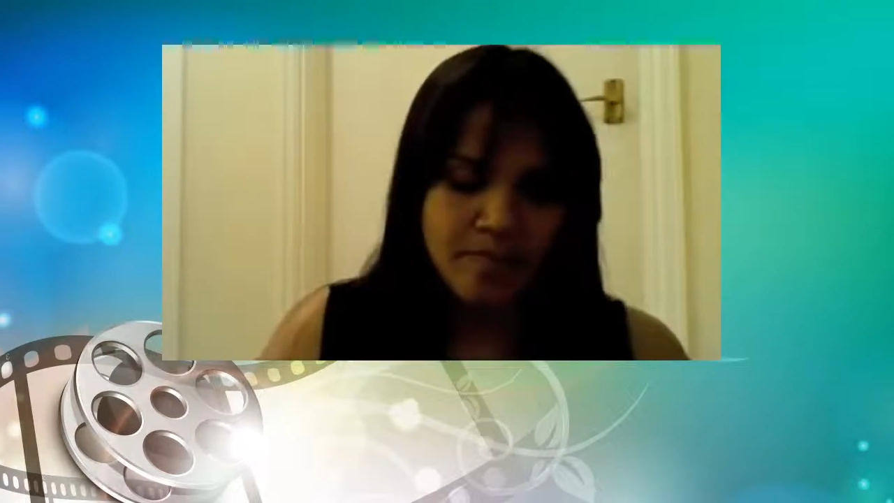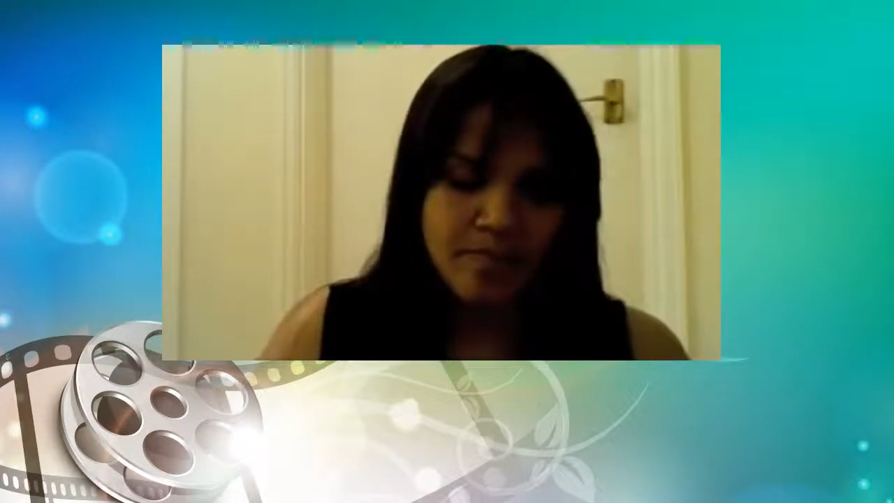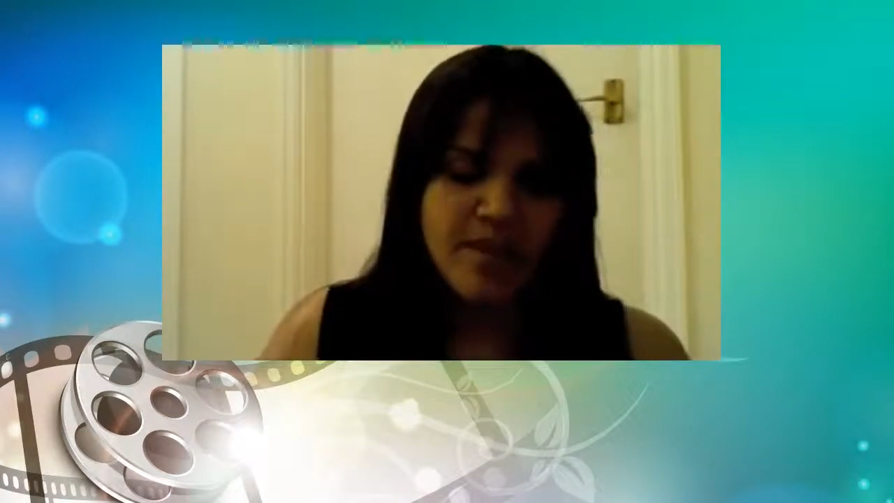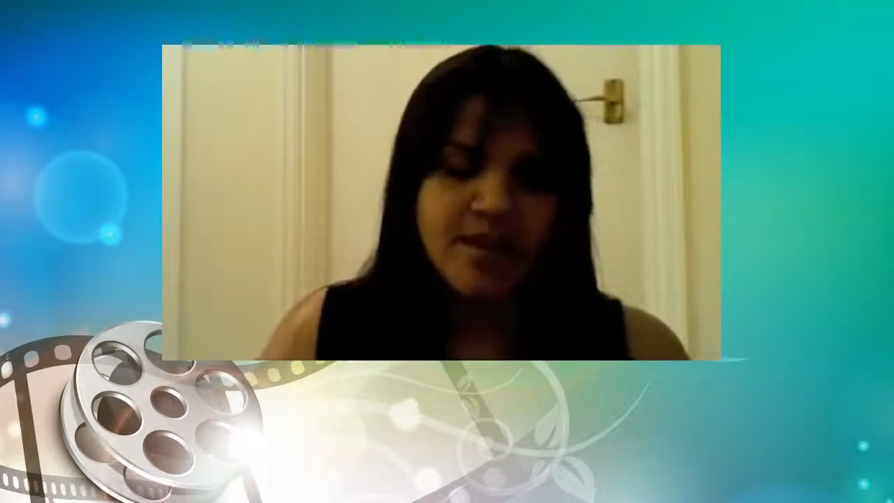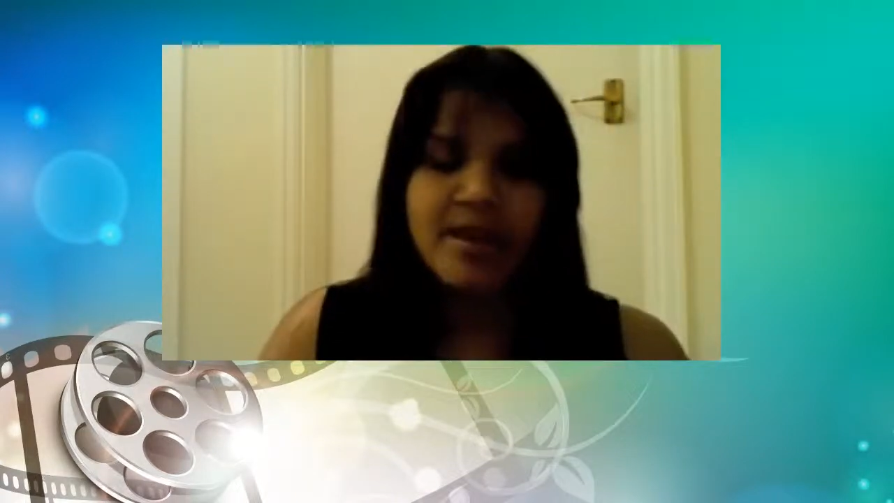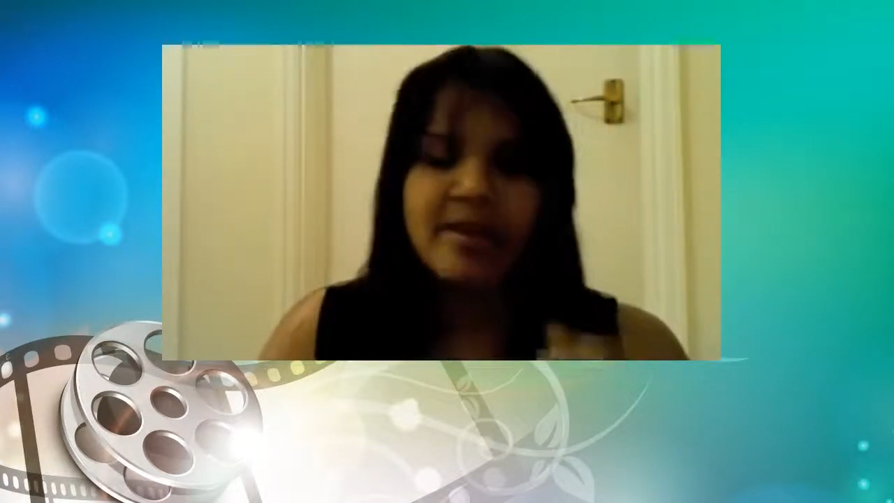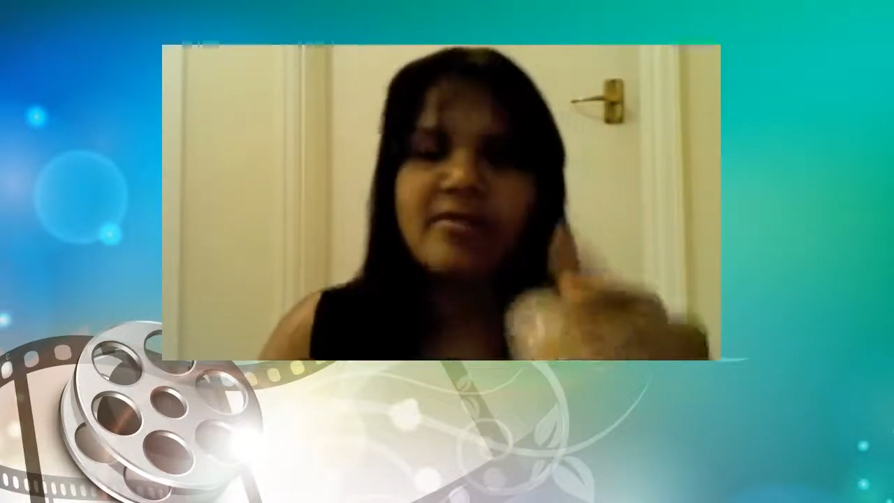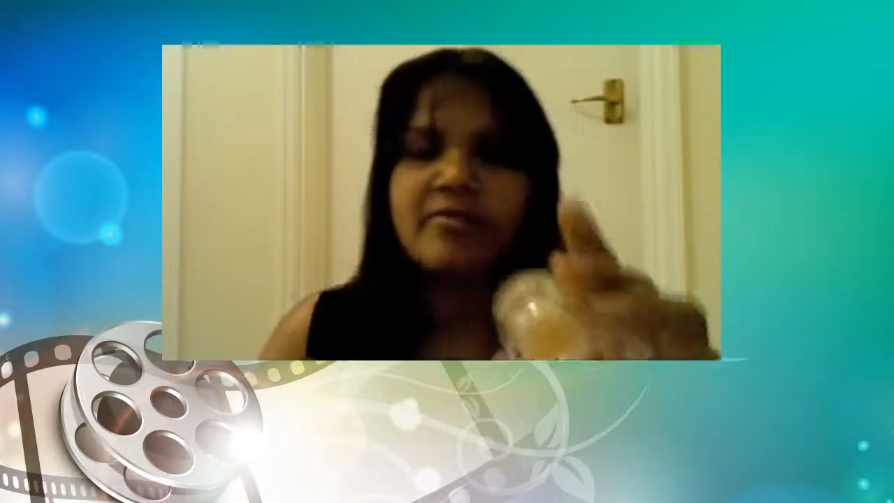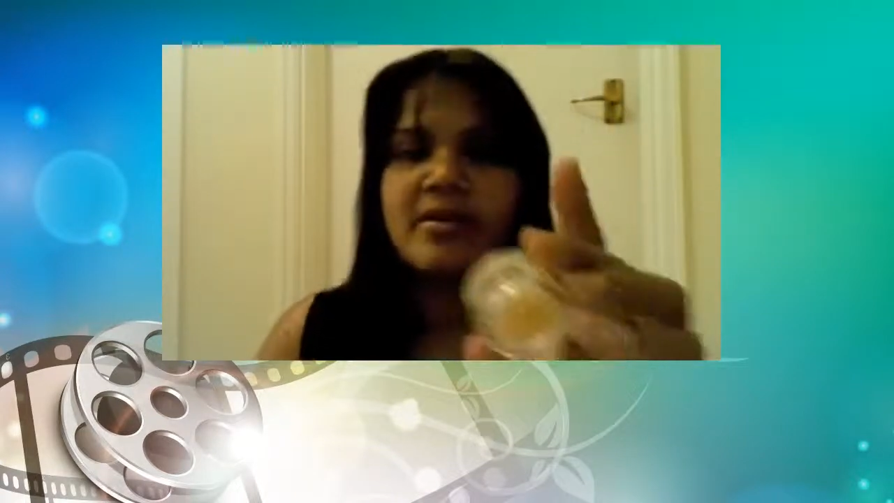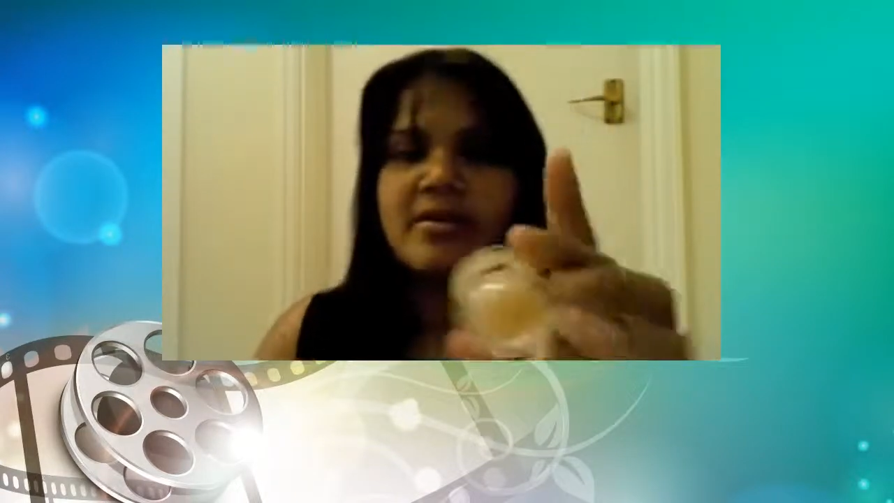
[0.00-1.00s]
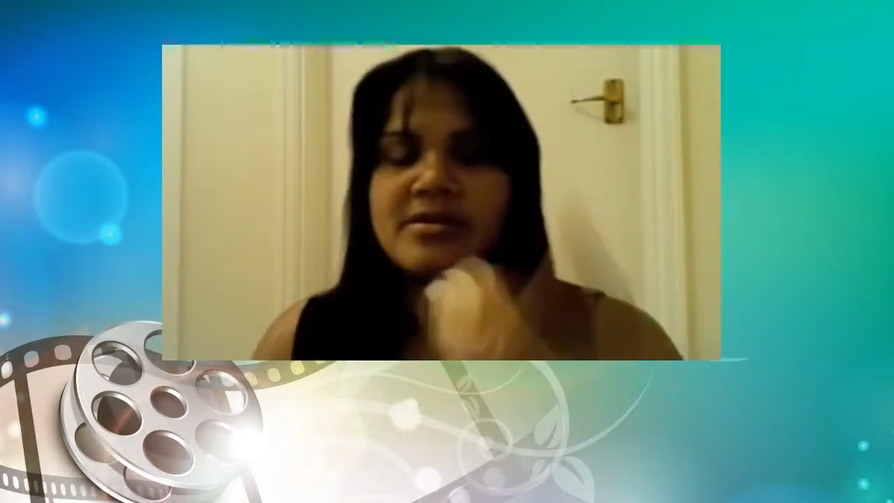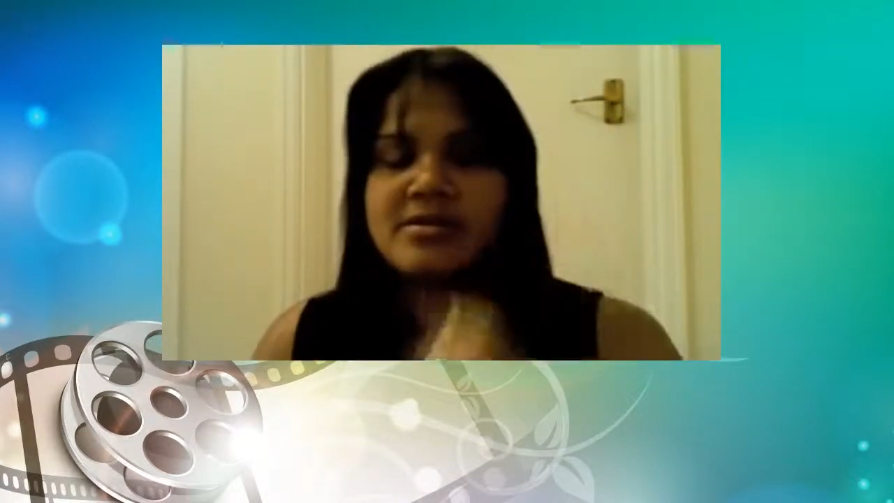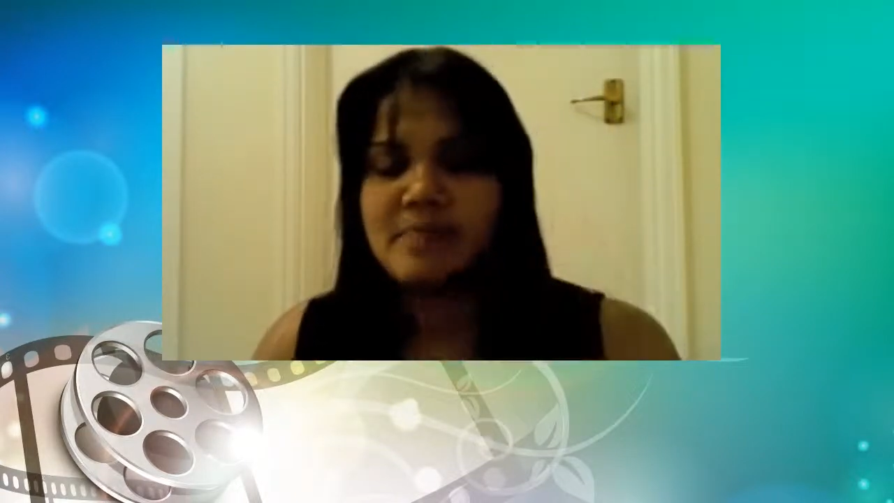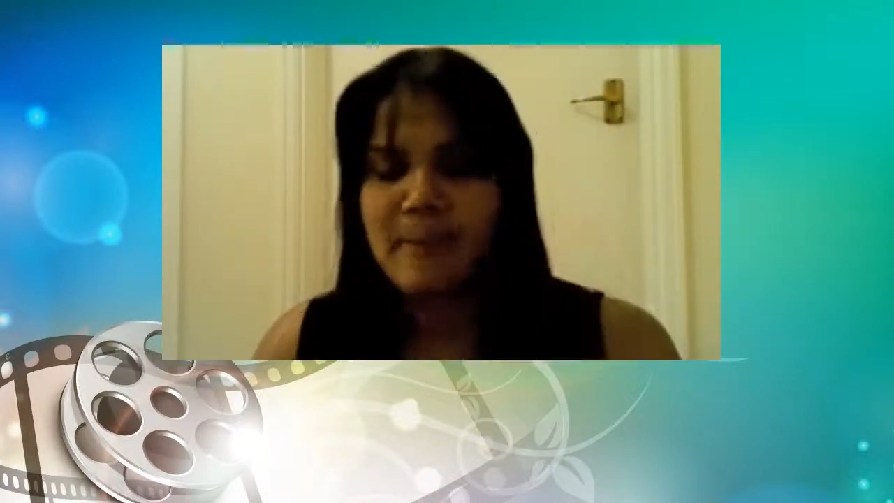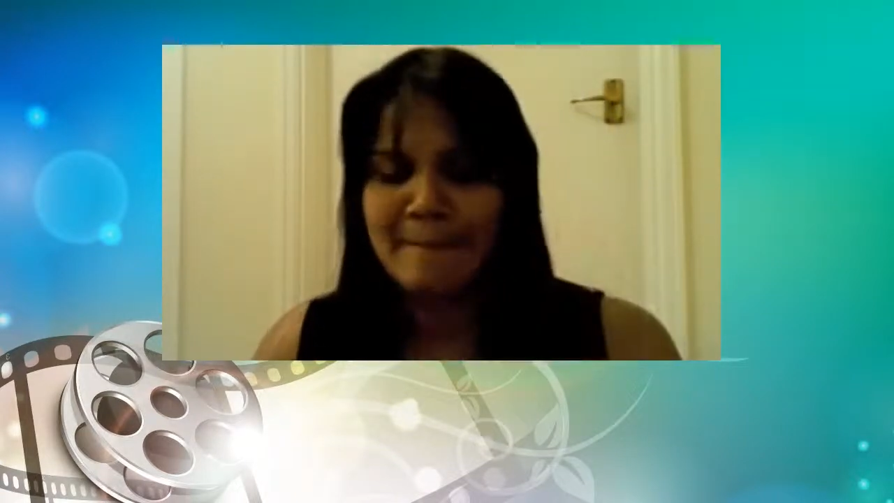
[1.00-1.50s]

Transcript: And you carry it around, it's